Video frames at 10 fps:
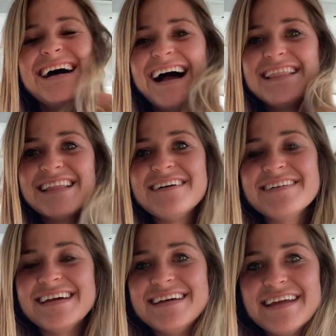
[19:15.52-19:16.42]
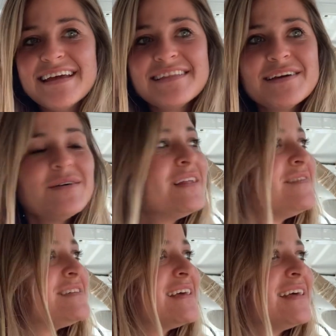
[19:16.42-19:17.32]
I love it, and Leo
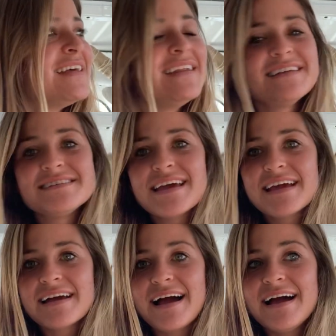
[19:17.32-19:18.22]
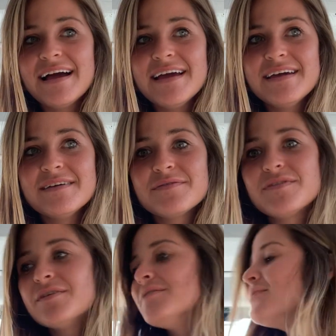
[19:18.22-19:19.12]
loves it, and it's like, I
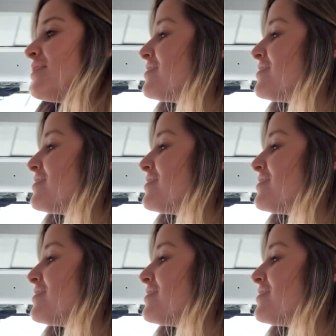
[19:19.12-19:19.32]
feel